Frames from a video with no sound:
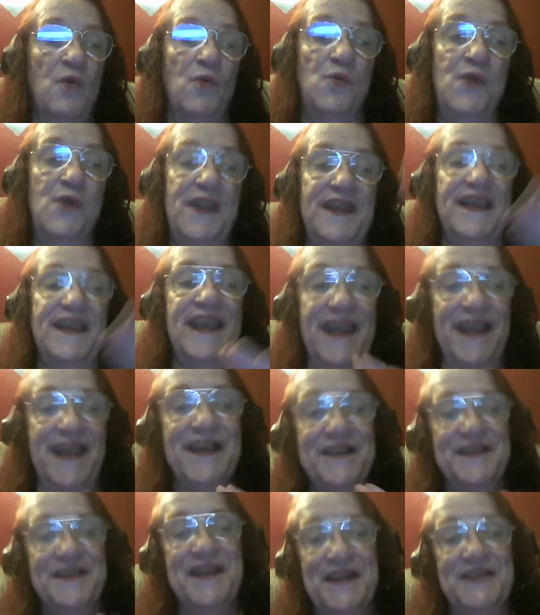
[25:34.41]
we
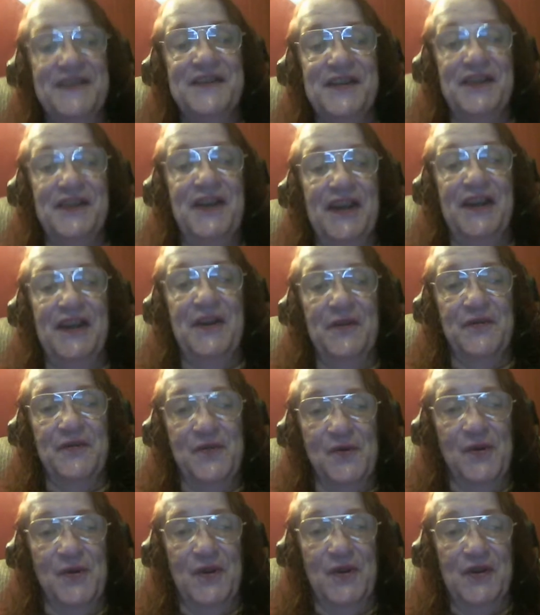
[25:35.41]
can't end tonight,
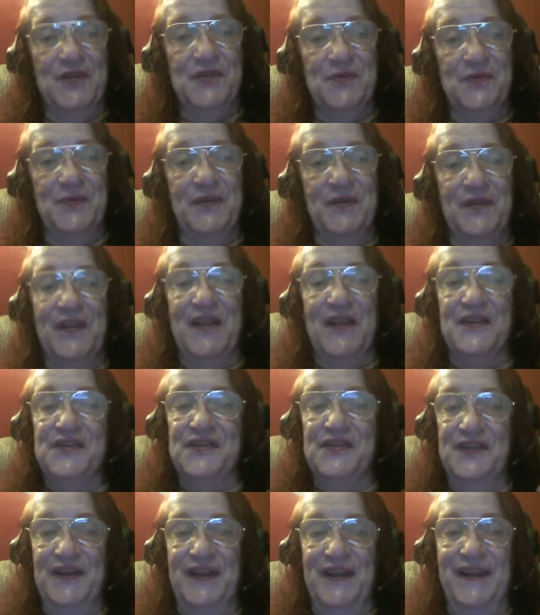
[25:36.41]
of course, without
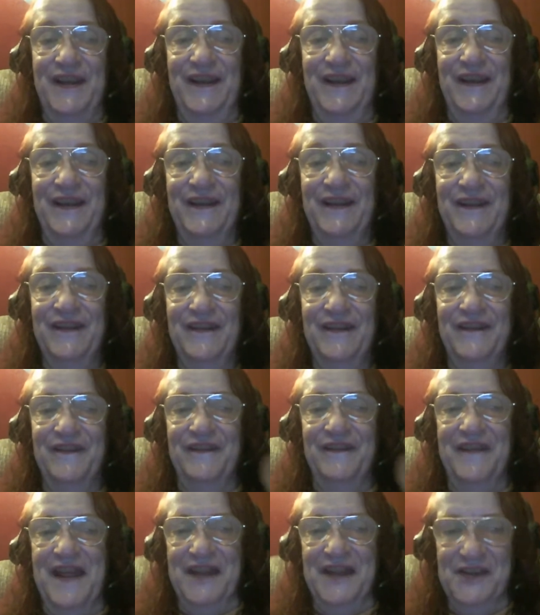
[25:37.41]
singing
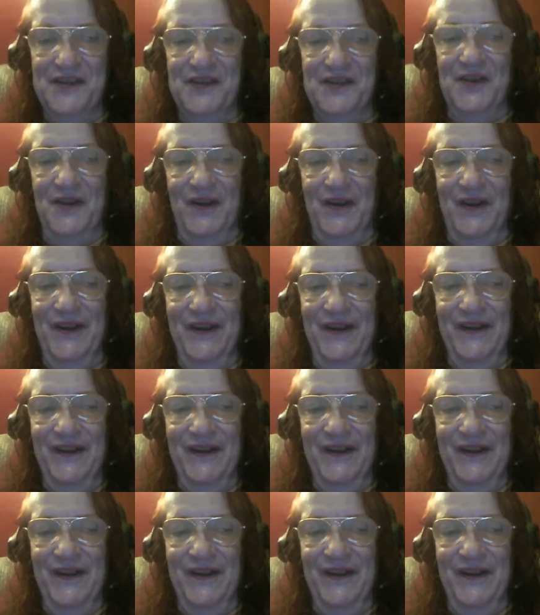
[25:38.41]
that song.